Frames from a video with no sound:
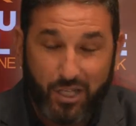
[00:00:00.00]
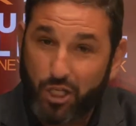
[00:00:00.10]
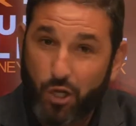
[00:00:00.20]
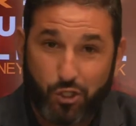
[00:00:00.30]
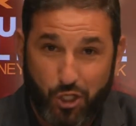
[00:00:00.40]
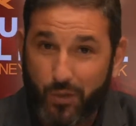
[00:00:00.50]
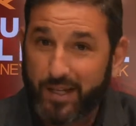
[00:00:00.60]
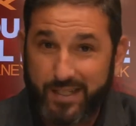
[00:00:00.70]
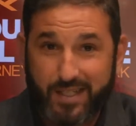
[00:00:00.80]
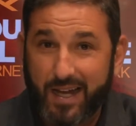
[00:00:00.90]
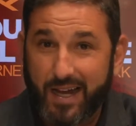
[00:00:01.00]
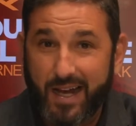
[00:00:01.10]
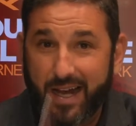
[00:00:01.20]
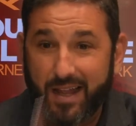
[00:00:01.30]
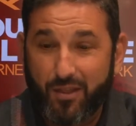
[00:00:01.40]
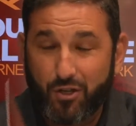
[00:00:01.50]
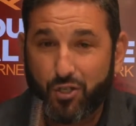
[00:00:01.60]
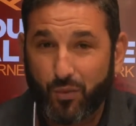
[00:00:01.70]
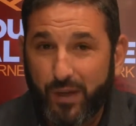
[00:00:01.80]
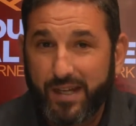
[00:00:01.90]
Don't do it.
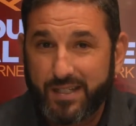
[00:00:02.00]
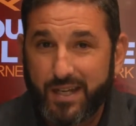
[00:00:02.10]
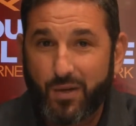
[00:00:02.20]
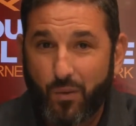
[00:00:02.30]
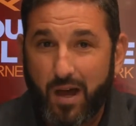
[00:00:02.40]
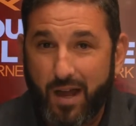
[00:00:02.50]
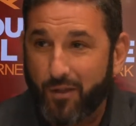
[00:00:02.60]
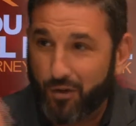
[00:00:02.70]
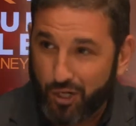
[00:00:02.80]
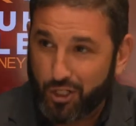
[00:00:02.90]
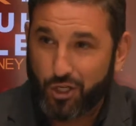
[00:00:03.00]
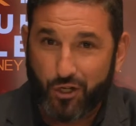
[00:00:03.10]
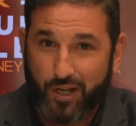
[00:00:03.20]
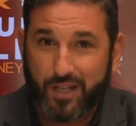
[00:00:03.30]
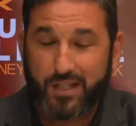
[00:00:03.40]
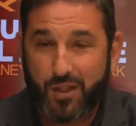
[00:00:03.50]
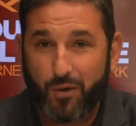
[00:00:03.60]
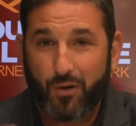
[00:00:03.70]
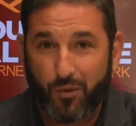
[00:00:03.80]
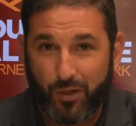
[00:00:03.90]
There's a reason why there are attorneys and
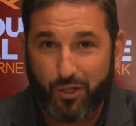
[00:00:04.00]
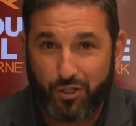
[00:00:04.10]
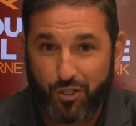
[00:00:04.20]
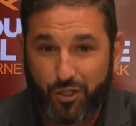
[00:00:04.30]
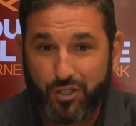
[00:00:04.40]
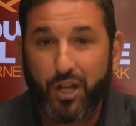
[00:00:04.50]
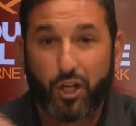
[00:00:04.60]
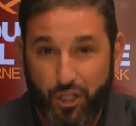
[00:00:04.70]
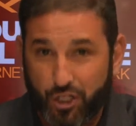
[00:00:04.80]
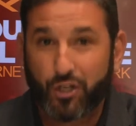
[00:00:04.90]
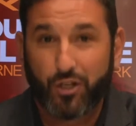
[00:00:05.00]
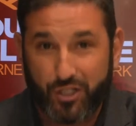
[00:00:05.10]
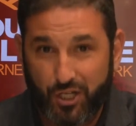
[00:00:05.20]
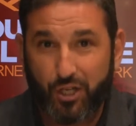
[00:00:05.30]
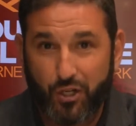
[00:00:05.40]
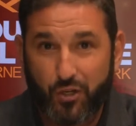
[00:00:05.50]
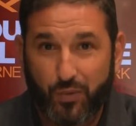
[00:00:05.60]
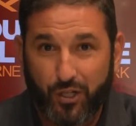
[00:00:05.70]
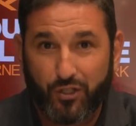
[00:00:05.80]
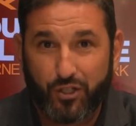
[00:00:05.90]
there are realtors and good attorneys and good
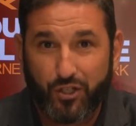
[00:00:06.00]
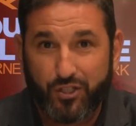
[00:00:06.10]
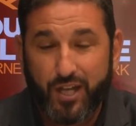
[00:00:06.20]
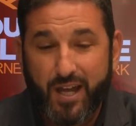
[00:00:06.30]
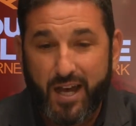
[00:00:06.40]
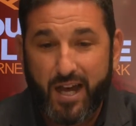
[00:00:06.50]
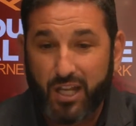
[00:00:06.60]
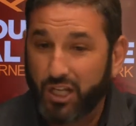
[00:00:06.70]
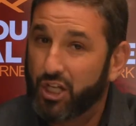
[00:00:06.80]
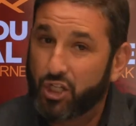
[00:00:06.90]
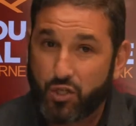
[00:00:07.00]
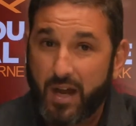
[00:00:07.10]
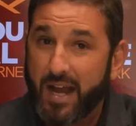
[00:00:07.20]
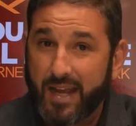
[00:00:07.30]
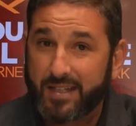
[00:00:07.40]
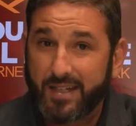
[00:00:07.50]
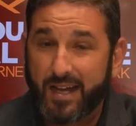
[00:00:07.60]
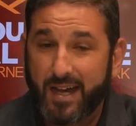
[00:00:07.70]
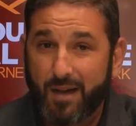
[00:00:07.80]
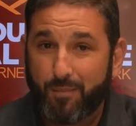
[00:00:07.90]
realtors. You could try it,
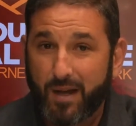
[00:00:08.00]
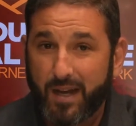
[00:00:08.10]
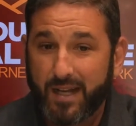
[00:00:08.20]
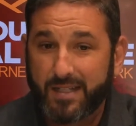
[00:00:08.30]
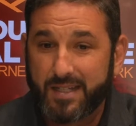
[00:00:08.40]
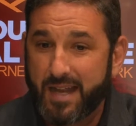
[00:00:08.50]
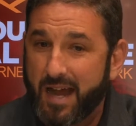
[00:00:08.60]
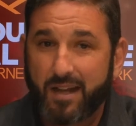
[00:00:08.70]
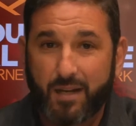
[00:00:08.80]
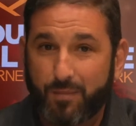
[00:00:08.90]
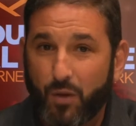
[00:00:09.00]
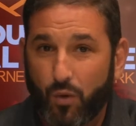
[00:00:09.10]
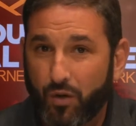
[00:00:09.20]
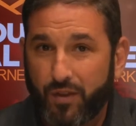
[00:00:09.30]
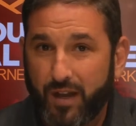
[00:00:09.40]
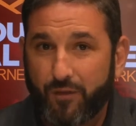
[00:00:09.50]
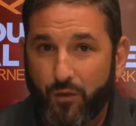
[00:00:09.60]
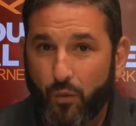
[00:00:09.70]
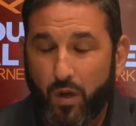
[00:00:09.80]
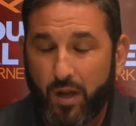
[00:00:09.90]
but it's not going to be worth it. And
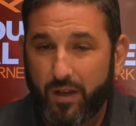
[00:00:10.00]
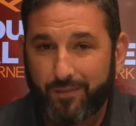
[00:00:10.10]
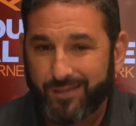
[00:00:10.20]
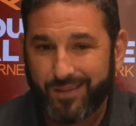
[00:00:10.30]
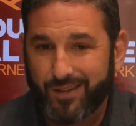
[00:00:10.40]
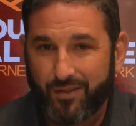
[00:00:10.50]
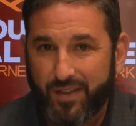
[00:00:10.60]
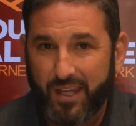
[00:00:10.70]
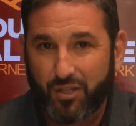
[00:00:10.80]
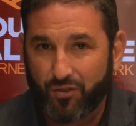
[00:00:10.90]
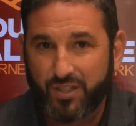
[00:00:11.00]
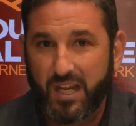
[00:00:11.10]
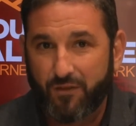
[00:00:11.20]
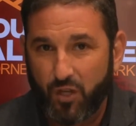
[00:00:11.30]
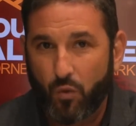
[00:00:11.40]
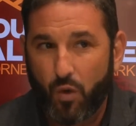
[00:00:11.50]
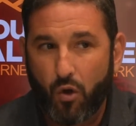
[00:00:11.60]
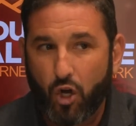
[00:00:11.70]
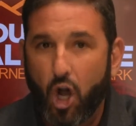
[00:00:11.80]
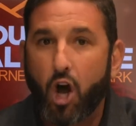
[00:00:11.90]
for what you think you'll save, you
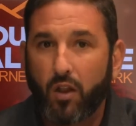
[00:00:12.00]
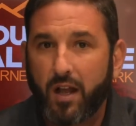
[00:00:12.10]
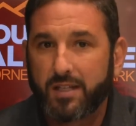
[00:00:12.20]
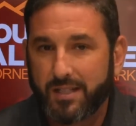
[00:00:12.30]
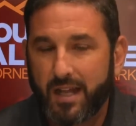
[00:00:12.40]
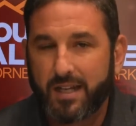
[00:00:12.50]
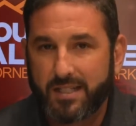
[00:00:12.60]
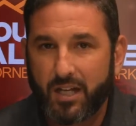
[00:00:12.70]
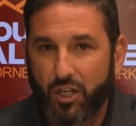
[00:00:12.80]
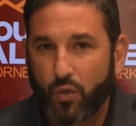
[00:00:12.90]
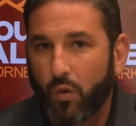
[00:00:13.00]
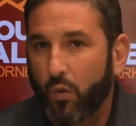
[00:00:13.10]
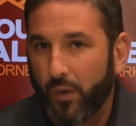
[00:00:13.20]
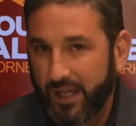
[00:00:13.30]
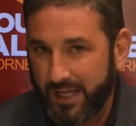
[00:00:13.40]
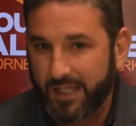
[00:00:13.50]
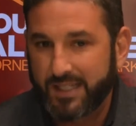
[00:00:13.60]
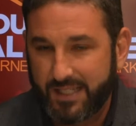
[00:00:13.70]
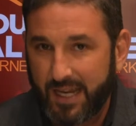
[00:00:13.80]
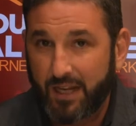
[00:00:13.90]
won't. Call us. Let us tell you what we can
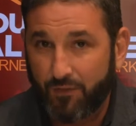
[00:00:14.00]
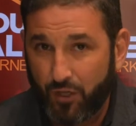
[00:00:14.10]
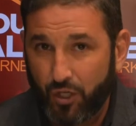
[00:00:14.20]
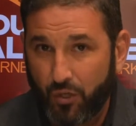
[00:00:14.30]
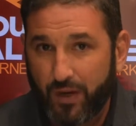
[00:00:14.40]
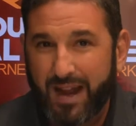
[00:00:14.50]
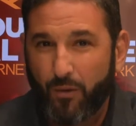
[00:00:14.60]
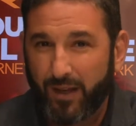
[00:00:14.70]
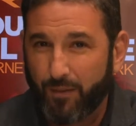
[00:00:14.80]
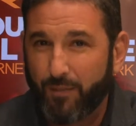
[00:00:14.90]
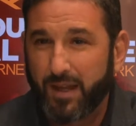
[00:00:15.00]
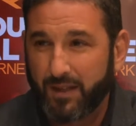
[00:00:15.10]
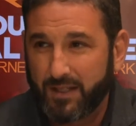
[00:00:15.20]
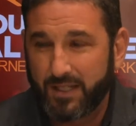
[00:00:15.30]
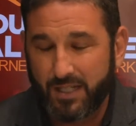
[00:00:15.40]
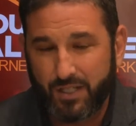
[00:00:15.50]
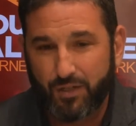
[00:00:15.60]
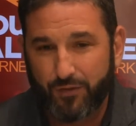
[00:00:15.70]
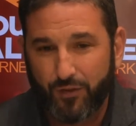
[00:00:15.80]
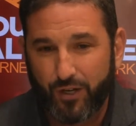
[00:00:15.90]
save you and how we can make this
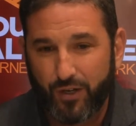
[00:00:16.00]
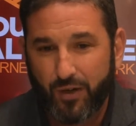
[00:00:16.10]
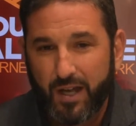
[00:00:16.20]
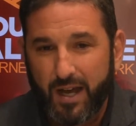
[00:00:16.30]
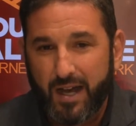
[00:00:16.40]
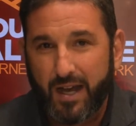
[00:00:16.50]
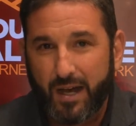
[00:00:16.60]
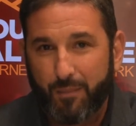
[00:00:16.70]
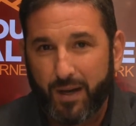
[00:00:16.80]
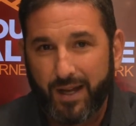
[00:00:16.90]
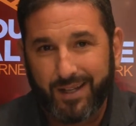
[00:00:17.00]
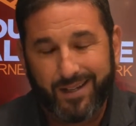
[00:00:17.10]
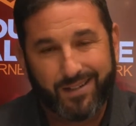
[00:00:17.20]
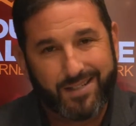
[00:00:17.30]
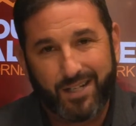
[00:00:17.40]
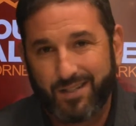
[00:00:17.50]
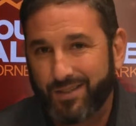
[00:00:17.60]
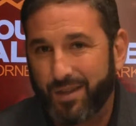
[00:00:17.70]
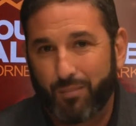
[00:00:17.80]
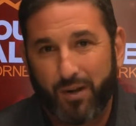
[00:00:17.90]
easier for you. But it's like
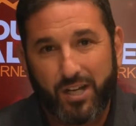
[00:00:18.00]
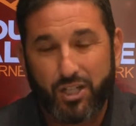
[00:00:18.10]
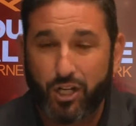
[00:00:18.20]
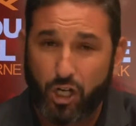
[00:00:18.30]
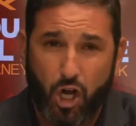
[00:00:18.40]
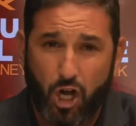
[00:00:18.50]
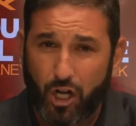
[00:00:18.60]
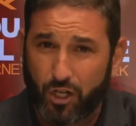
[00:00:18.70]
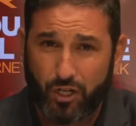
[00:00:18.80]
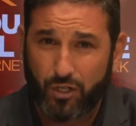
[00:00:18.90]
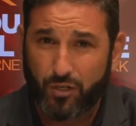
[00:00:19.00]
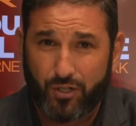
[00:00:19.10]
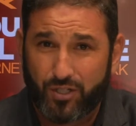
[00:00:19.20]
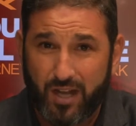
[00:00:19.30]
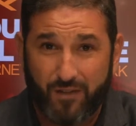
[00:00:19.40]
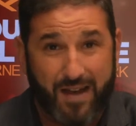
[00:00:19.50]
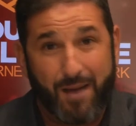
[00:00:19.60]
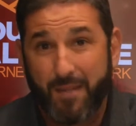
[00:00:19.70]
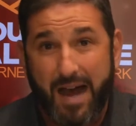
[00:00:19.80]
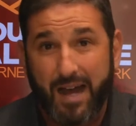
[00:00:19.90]
the brakes on your car. Are you going to do it yourself?
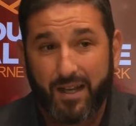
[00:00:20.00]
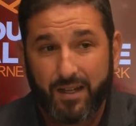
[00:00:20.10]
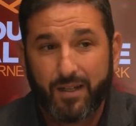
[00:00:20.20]
I'm not.